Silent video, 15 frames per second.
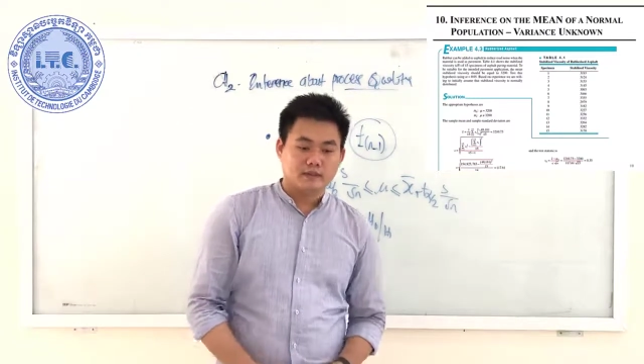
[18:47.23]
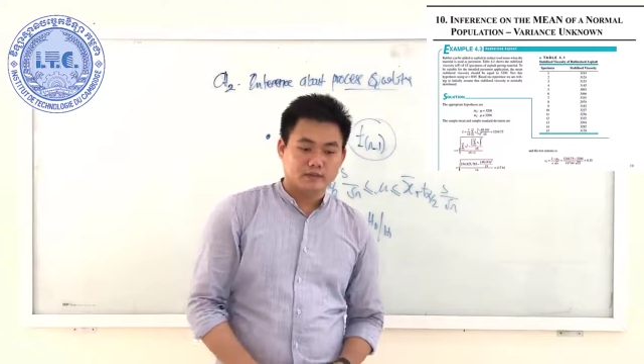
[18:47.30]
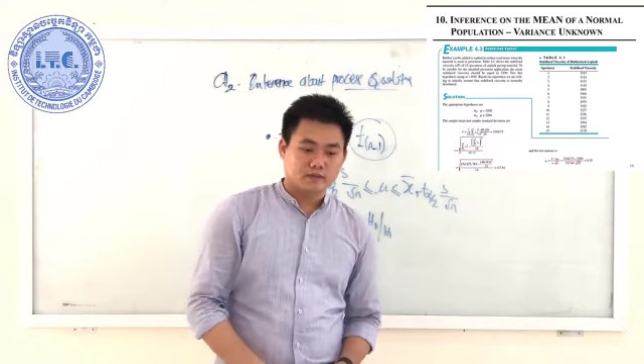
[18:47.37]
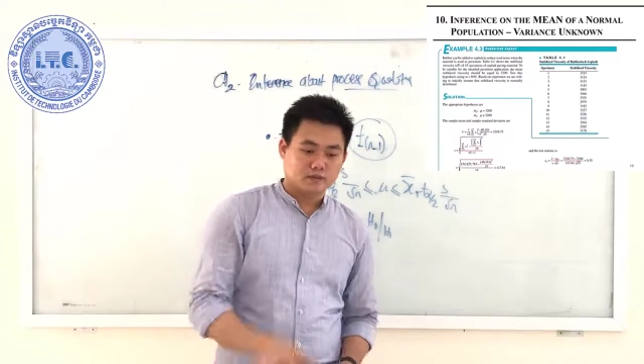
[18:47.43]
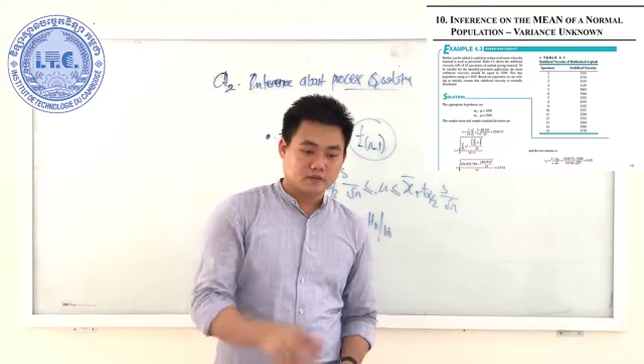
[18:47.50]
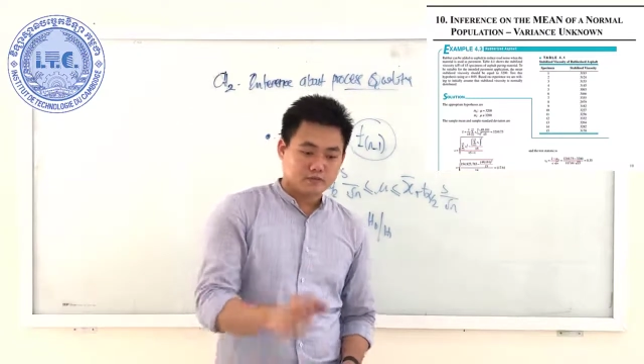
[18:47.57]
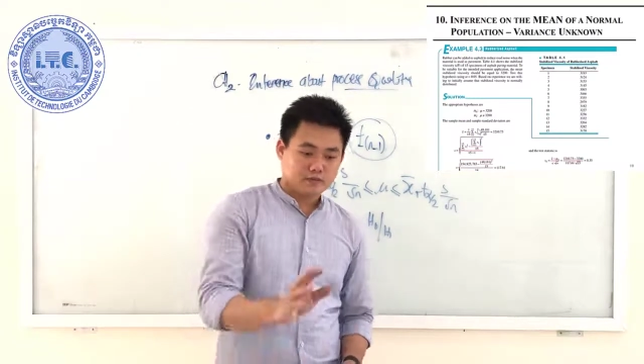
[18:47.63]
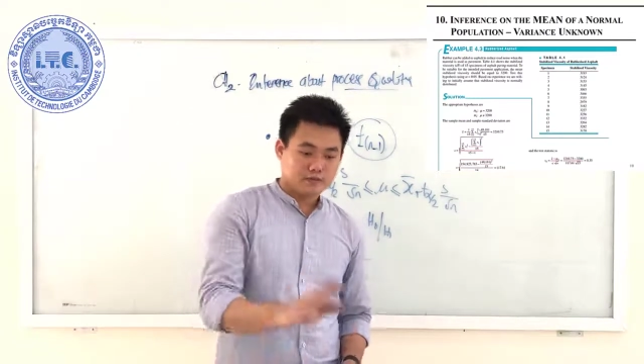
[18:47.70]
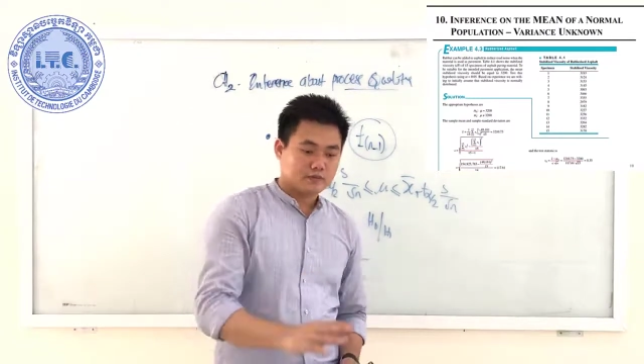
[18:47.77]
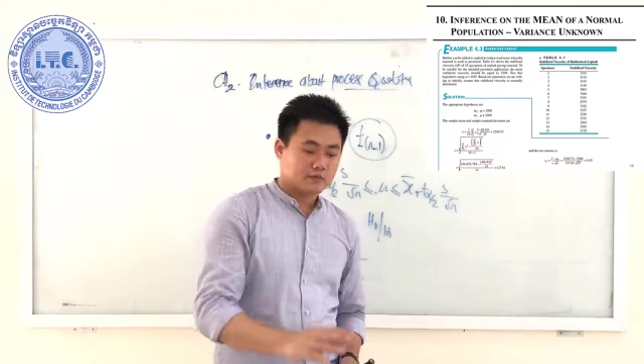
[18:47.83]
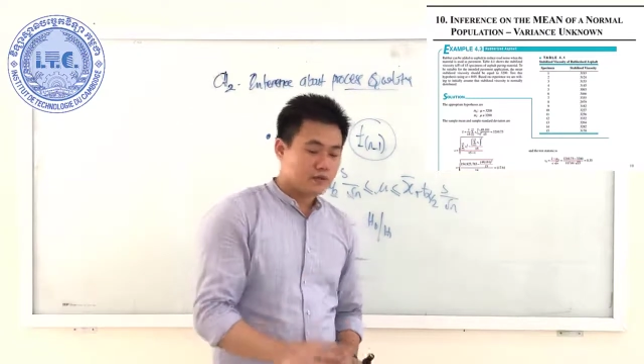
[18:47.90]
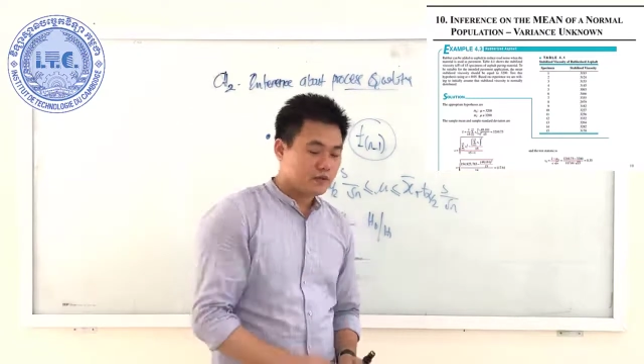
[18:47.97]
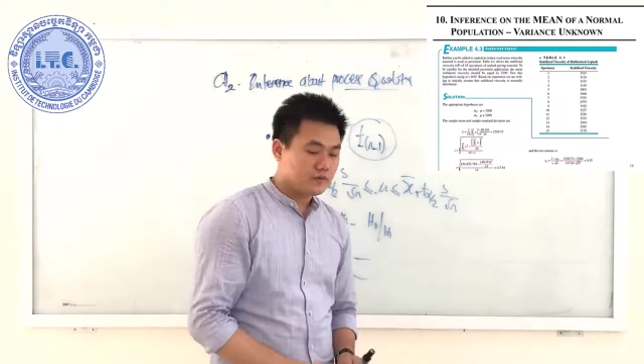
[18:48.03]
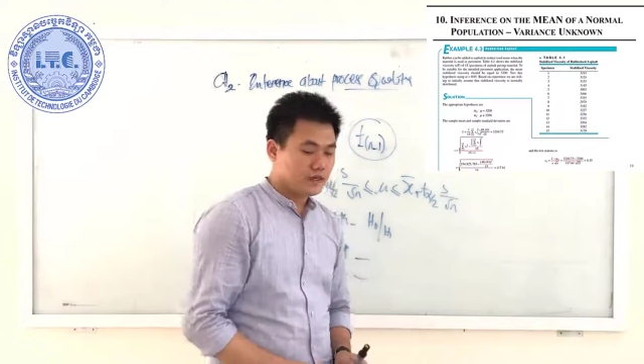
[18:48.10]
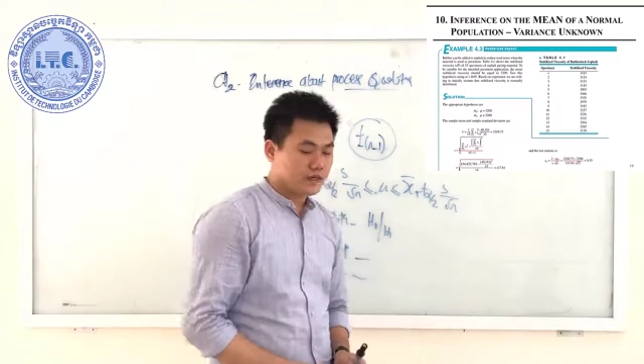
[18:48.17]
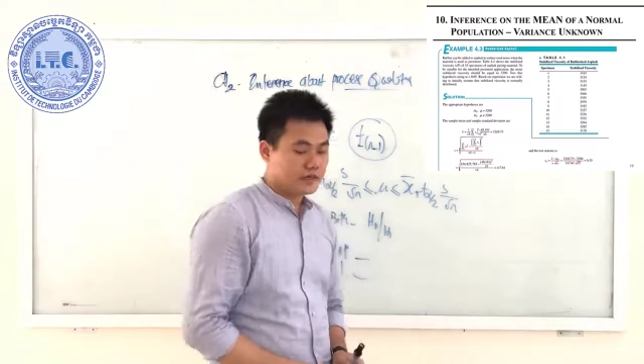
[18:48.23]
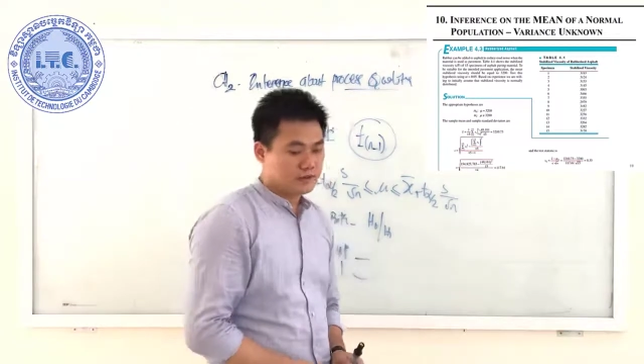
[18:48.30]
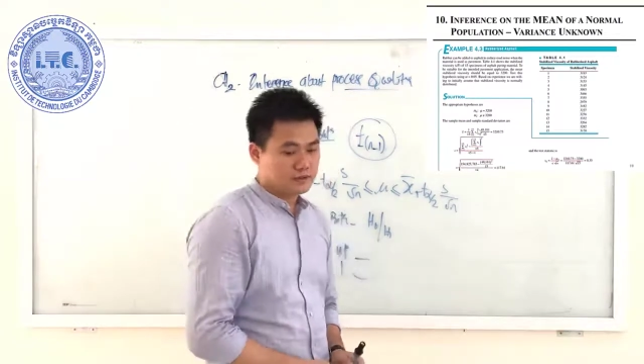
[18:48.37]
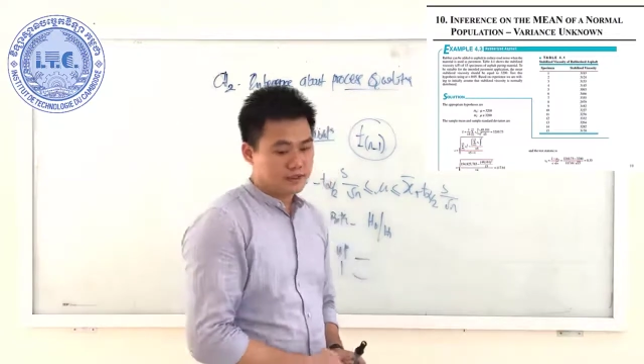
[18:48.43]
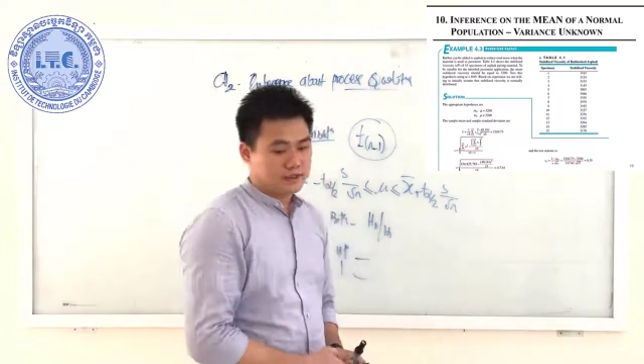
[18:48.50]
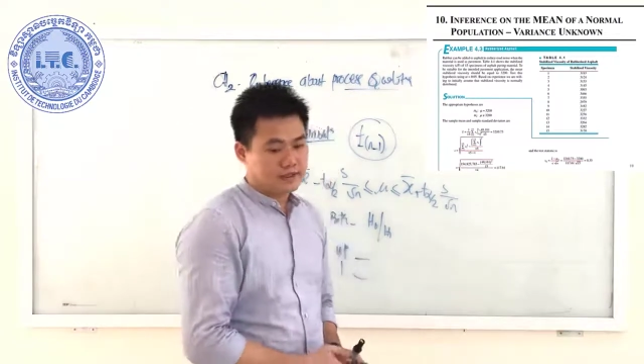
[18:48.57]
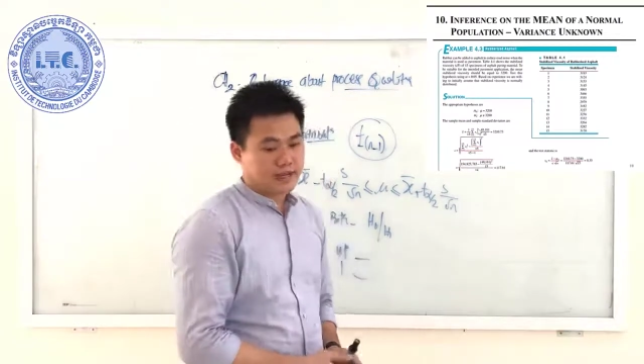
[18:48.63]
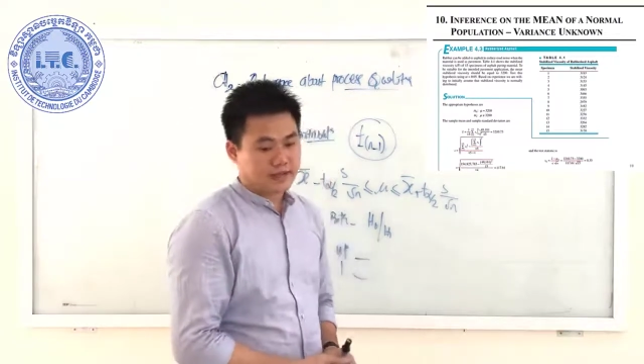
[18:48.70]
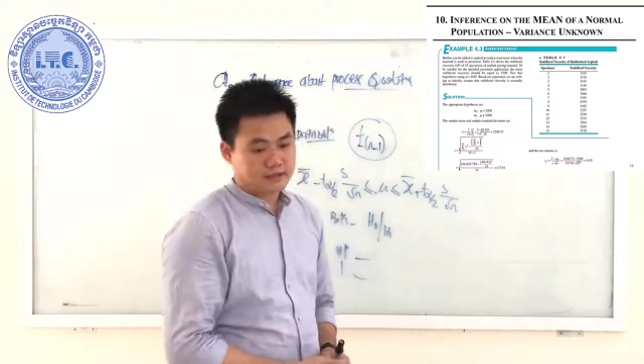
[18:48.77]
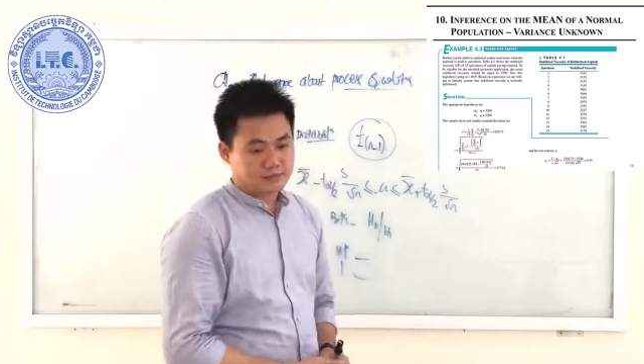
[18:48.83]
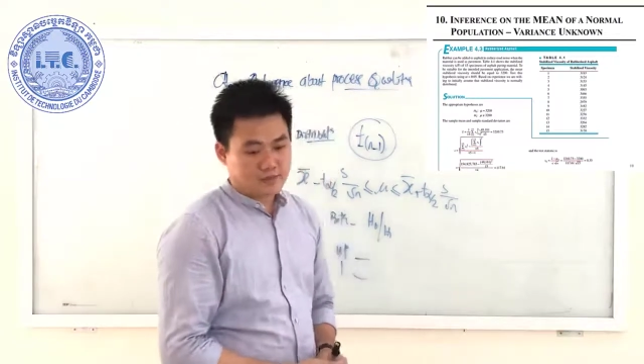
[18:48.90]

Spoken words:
So first one we are calculate X